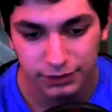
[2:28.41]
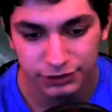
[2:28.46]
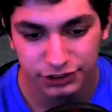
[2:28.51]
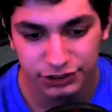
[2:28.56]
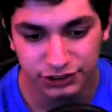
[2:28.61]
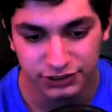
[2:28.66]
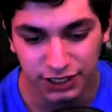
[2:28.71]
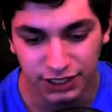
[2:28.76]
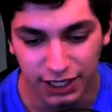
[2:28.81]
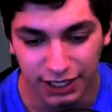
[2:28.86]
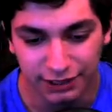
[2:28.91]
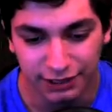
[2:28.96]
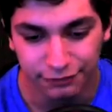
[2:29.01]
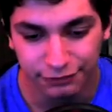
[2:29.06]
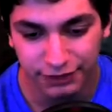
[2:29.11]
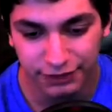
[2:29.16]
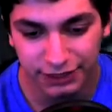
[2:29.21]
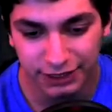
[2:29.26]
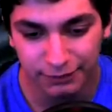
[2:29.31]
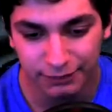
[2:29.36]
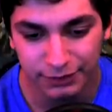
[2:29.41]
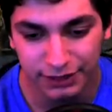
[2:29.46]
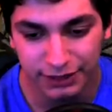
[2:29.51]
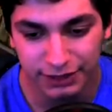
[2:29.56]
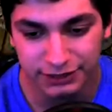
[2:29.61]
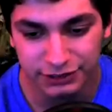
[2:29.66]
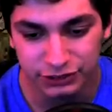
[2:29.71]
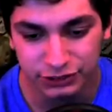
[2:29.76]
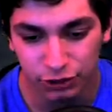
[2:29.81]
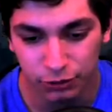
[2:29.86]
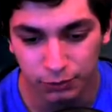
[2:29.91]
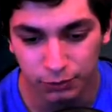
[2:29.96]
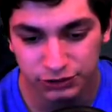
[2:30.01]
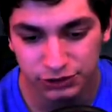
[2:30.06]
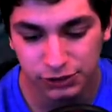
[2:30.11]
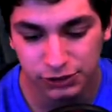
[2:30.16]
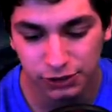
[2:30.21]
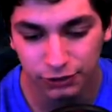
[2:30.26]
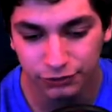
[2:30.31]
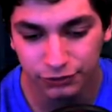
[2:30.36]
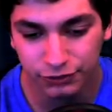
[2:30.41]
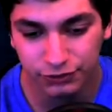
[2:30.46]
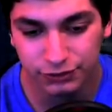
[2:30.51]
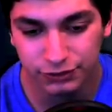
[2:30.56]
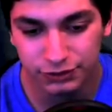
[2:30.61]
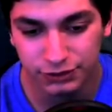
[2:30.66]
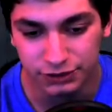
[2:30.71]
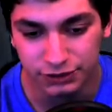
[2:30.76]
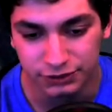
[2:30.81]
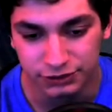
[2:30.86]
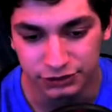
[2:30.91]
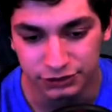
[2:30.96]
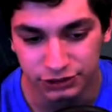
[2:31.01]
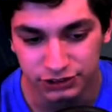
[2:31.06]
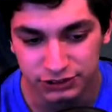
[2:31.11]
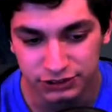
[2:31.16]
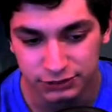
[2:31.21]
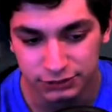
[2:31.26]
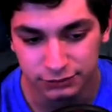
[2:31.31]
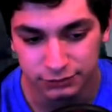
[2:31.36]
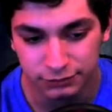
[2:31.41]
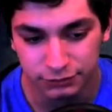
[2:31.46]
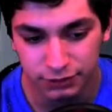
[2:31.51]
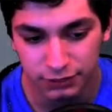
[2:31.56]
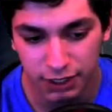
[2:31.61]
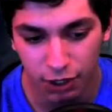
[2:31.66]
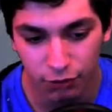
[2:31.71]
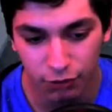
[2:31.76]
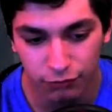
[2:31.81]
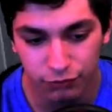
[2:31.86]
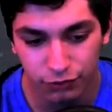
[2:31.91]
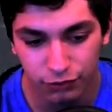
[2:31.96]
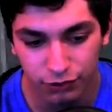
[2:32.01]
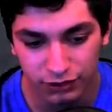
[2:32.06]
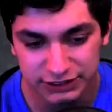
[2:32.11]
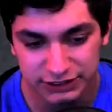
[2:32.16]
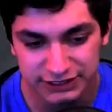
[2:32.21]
It's just, I feel like I'm getting so much closer to just overall